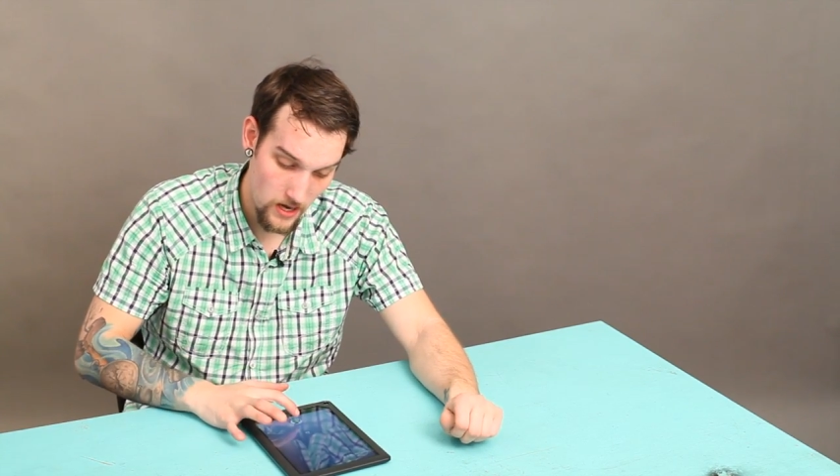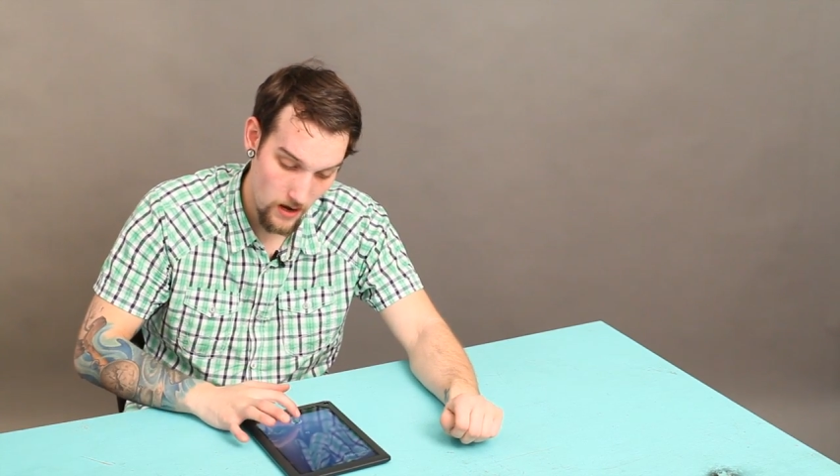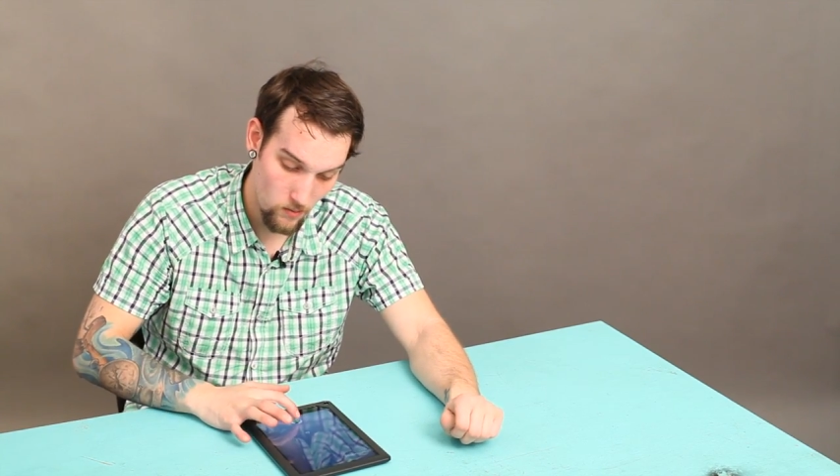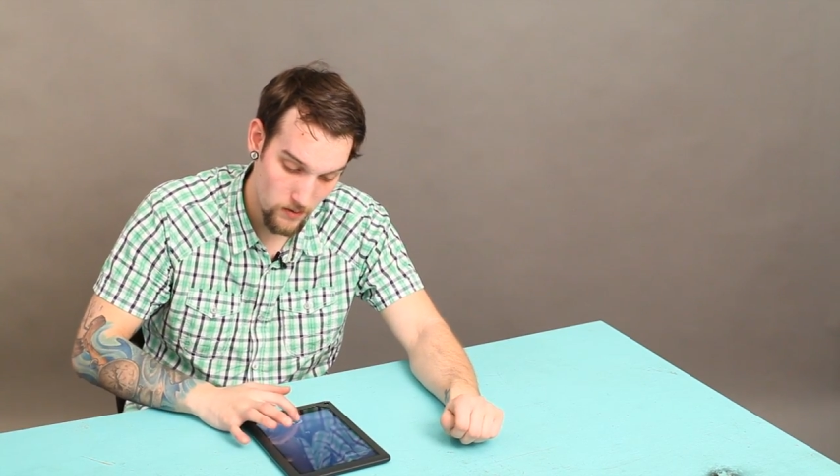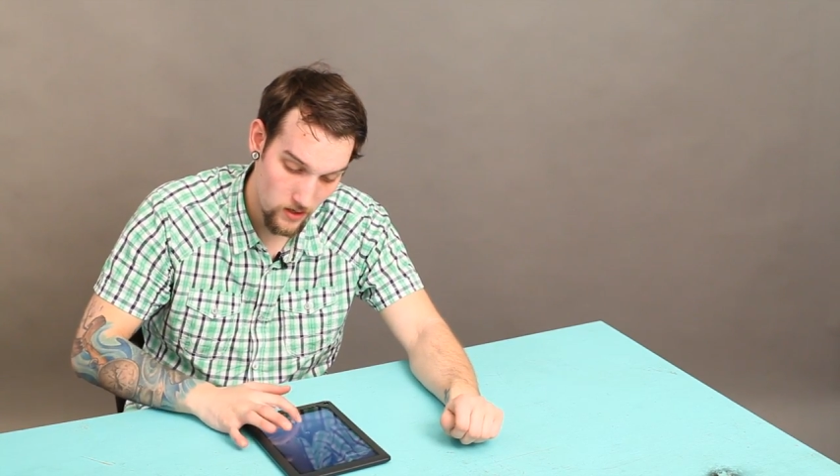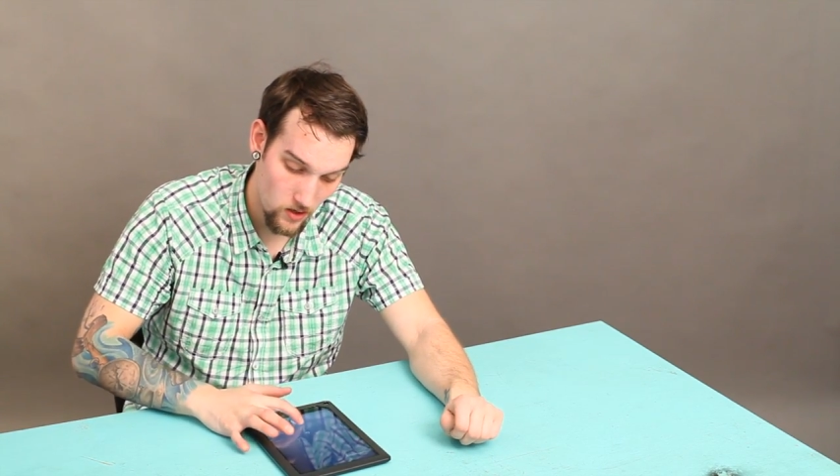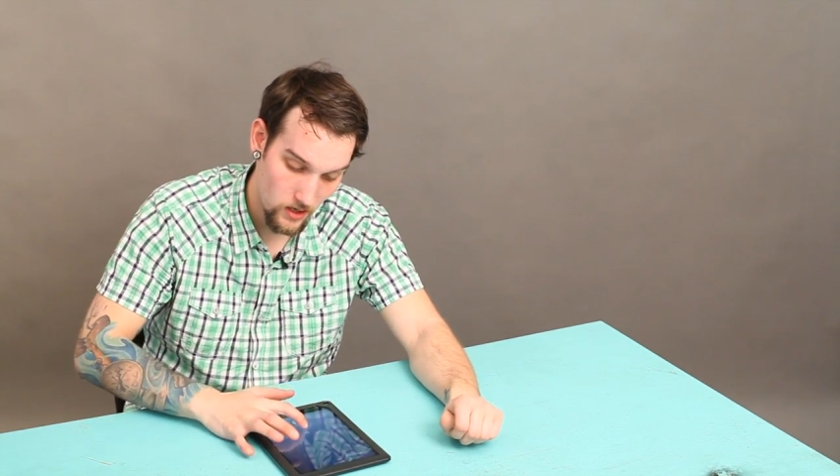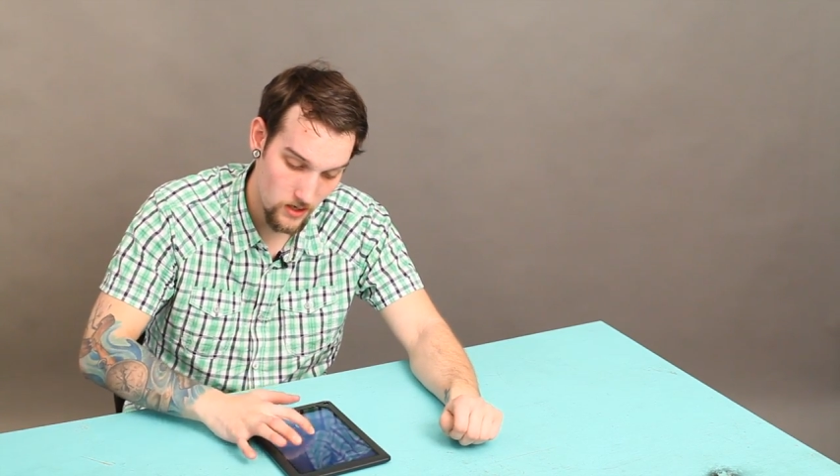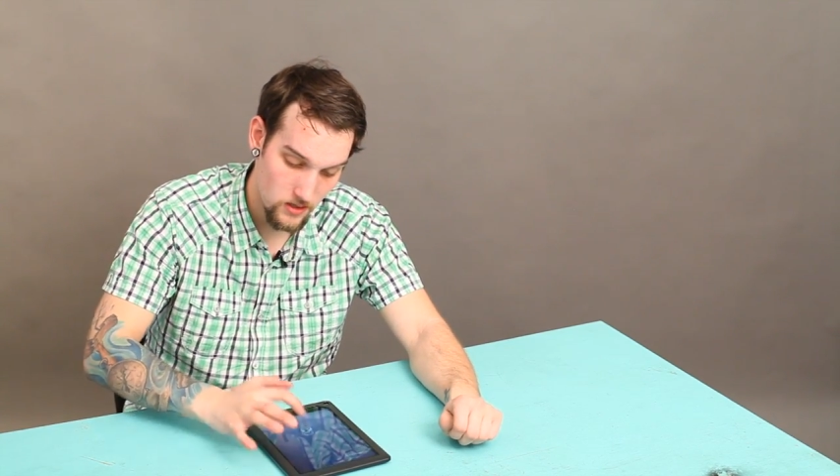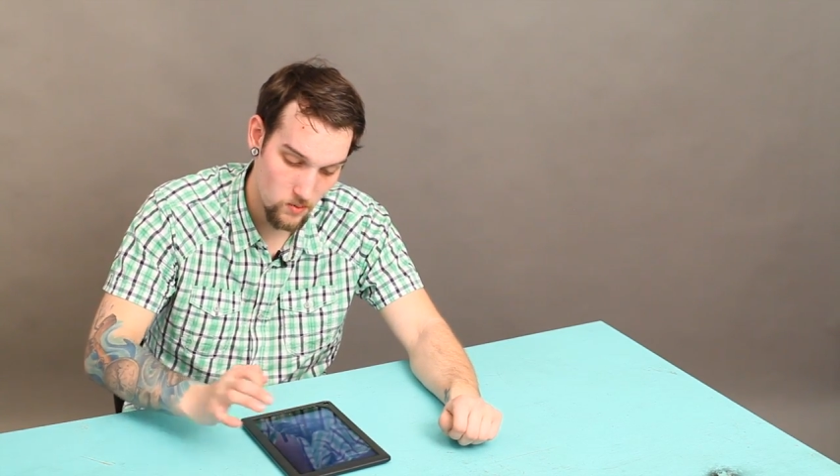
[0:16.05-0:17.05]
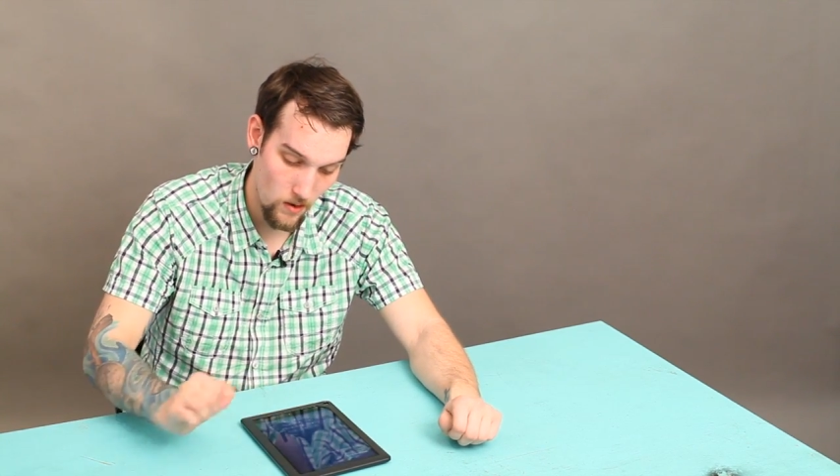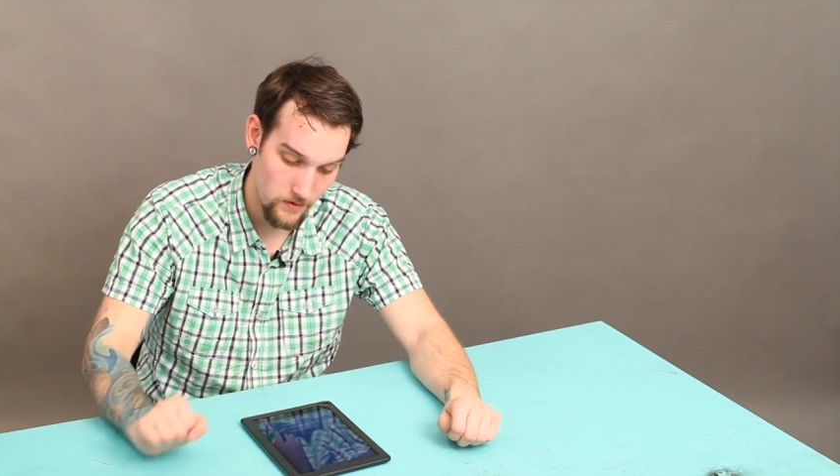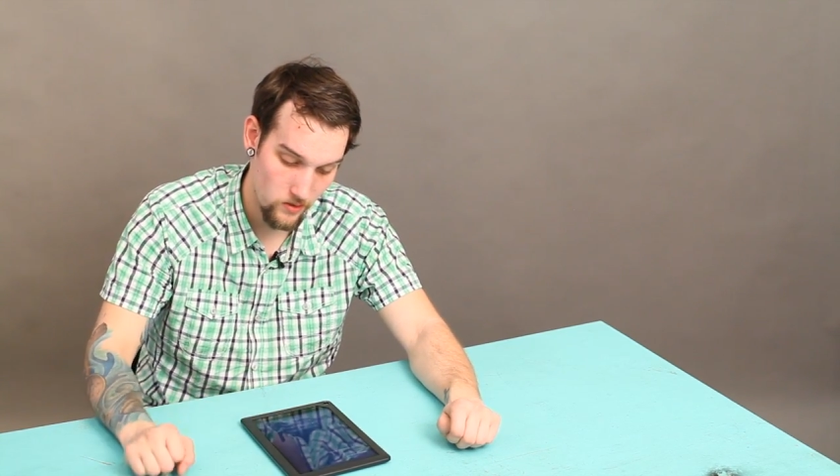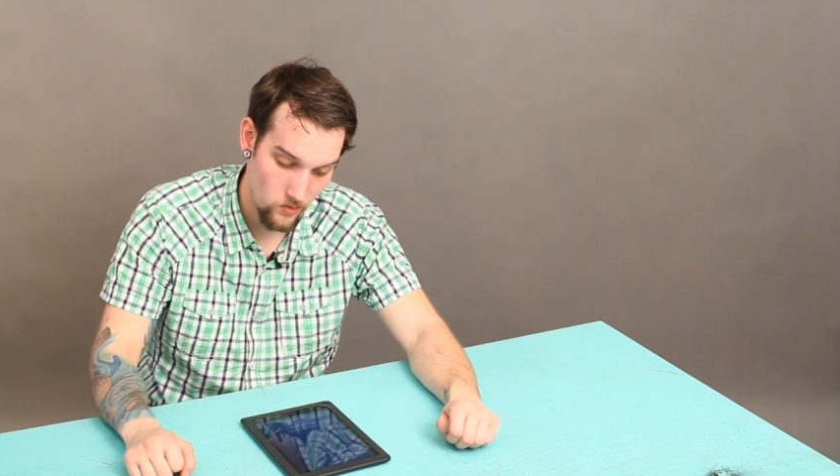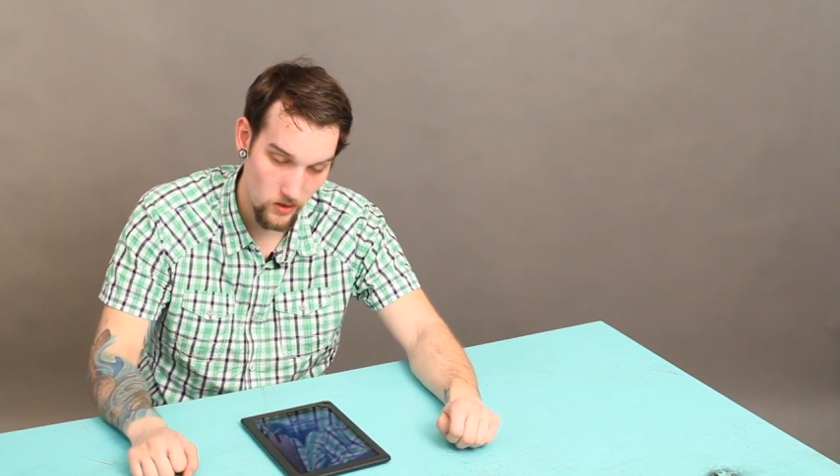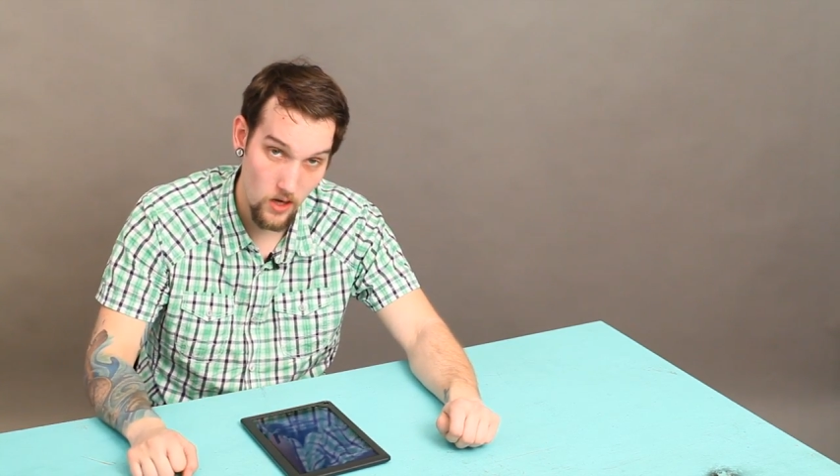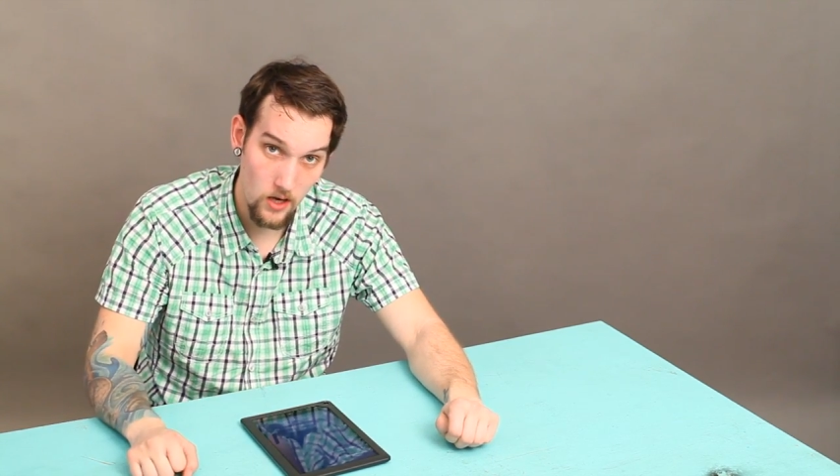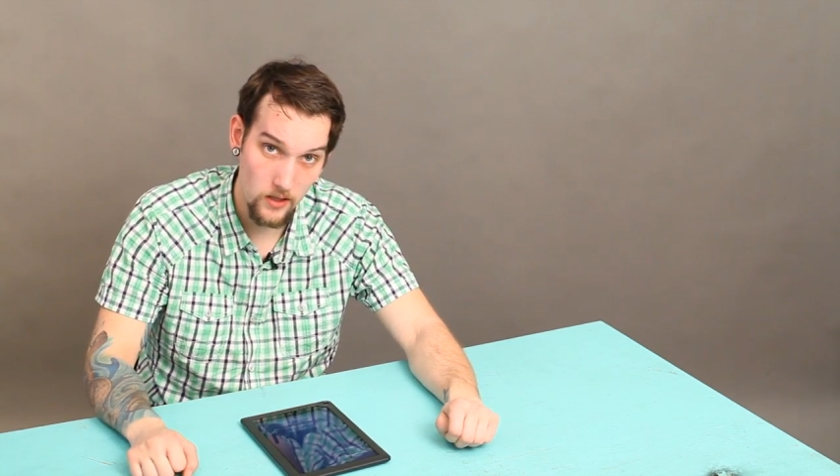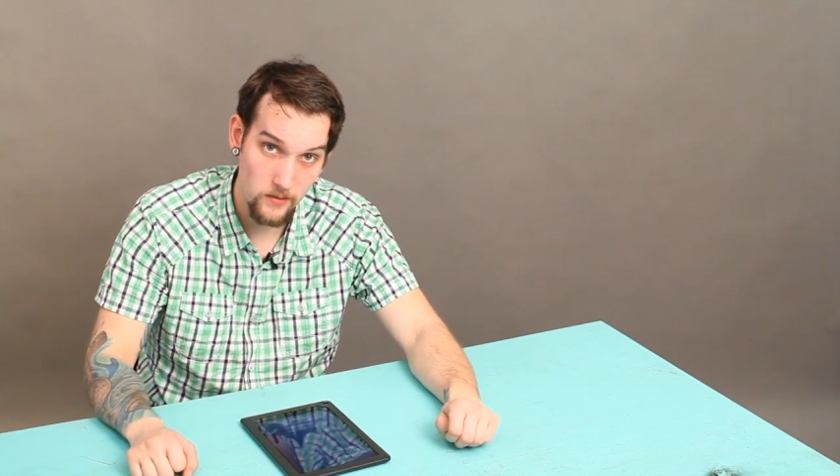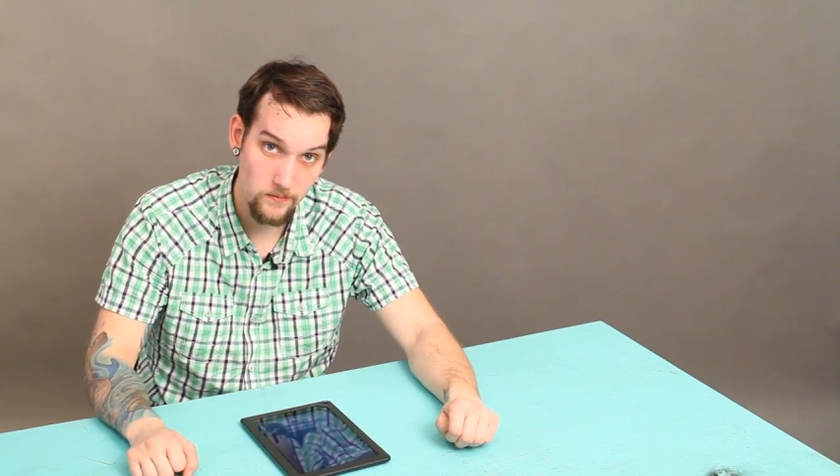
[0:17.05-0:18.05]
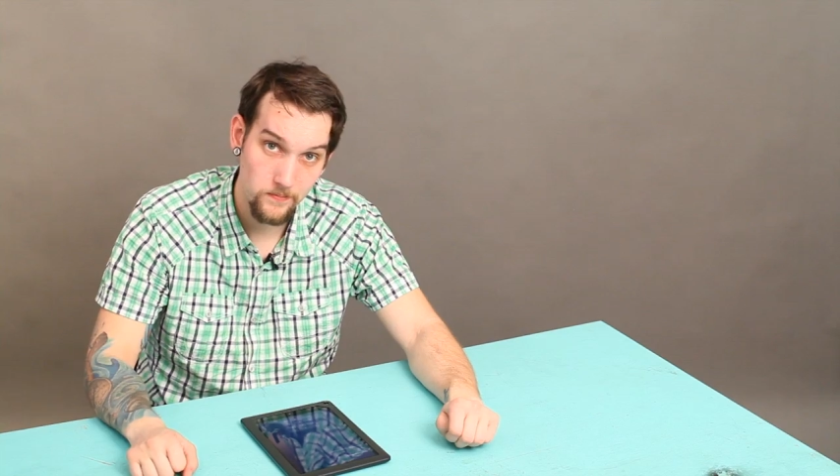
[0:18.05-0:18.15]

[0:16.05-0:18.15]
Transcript: out my Nook and swiping to unlock.